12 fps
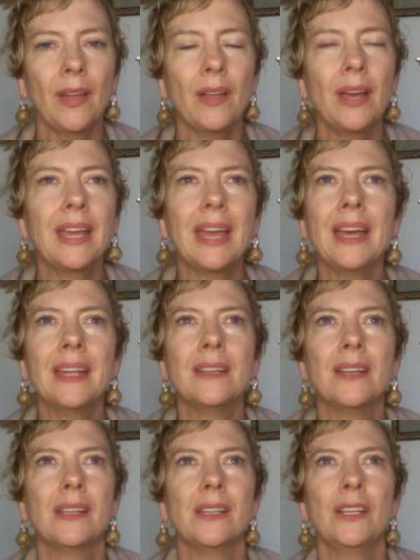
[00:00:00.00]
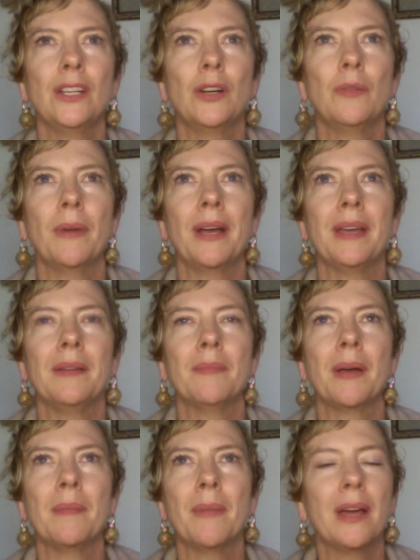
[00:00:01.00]
again, you know, my
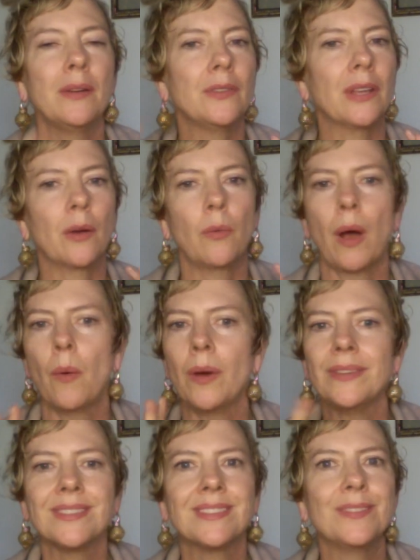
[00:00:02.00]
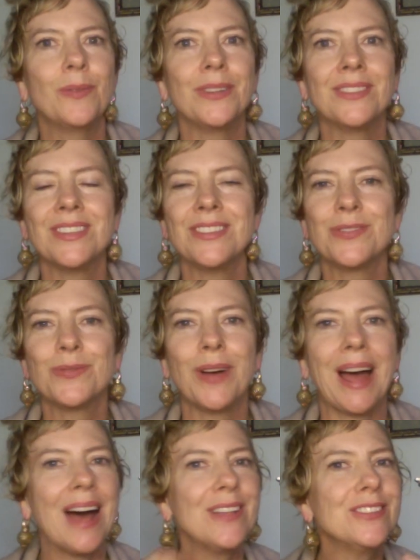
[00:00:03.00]
my mind was like, wow, what's what's this?
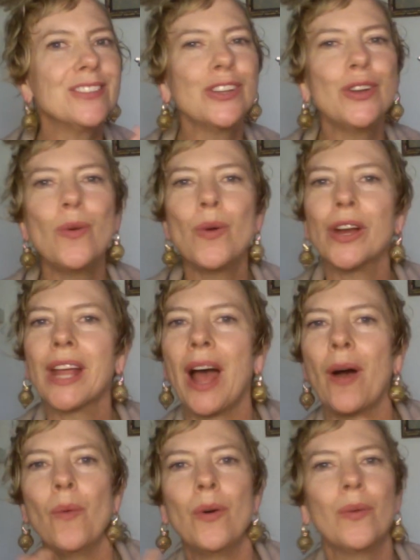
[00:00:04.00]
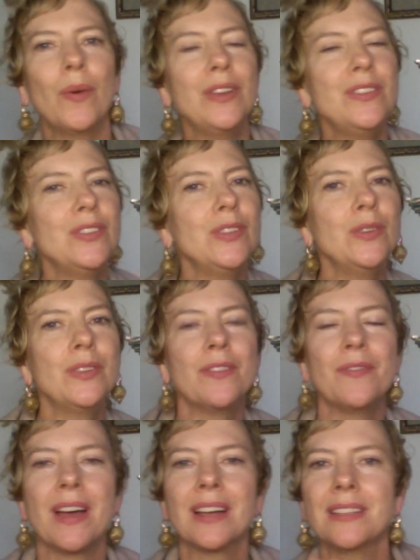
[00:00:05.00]
How's this going to work out? What do I do with the
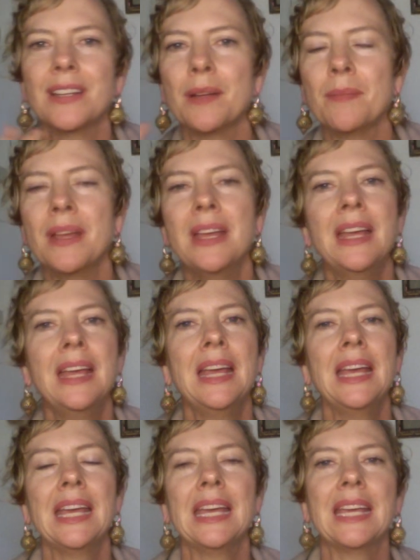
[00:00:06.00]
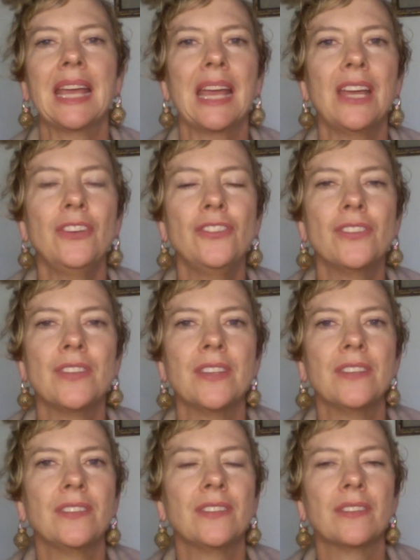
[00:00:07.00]
fact that I'm engaged to
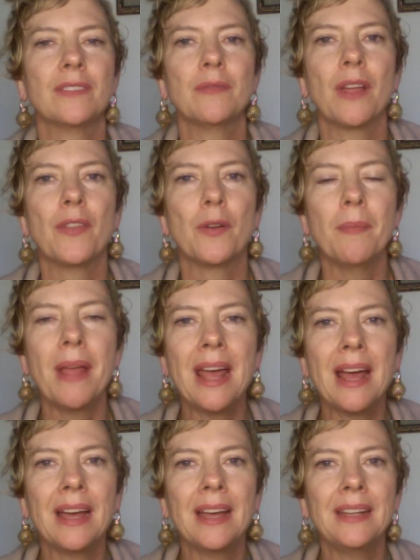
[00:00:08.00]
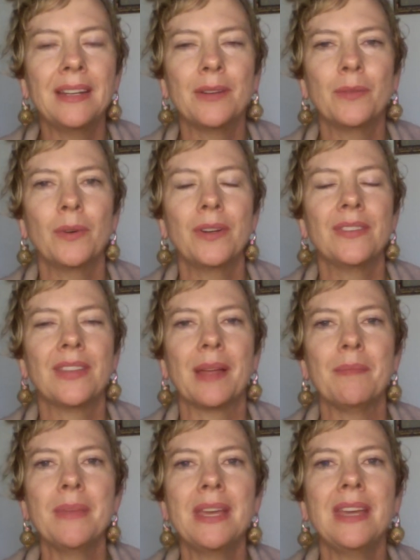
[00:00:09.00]
this other man, and what does
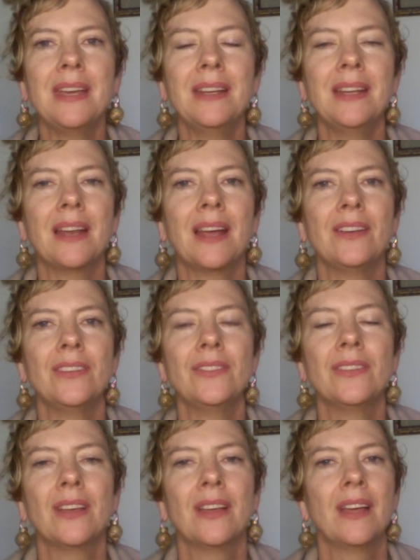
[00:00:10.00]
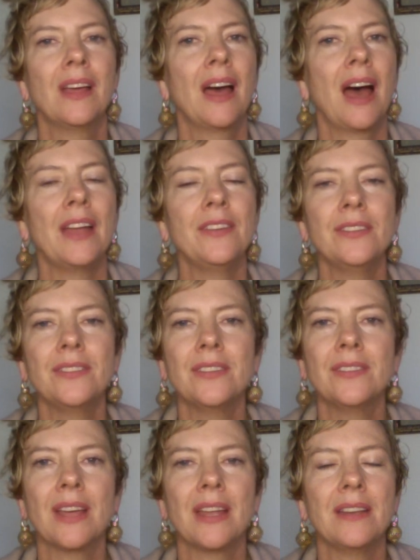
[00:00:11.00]
that mean? And I just I just
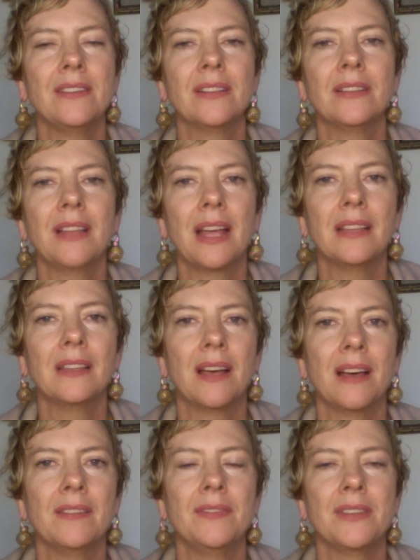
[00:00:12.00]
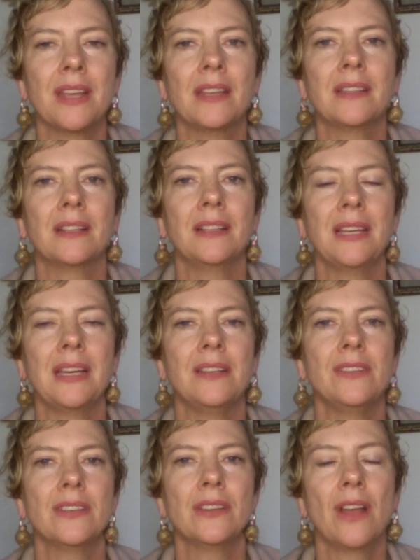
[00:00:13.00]
decided to let love take the
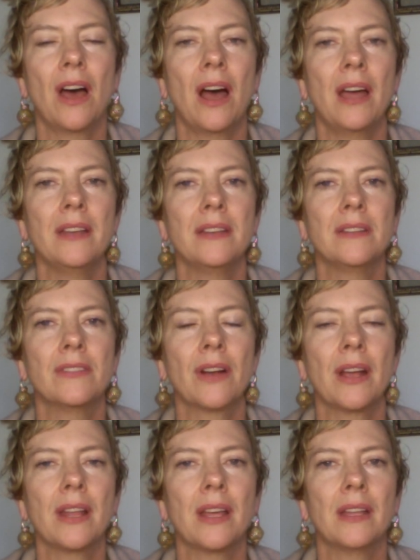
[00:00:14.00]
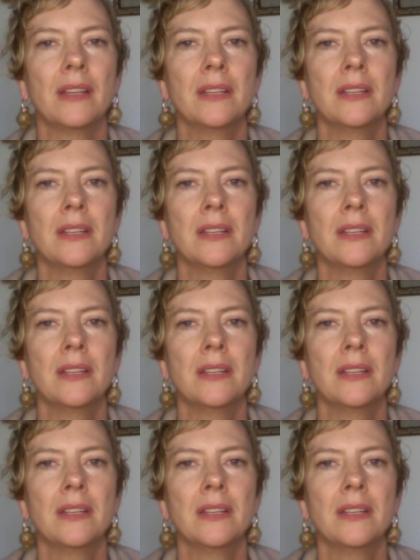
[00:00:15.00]
lead, to not try to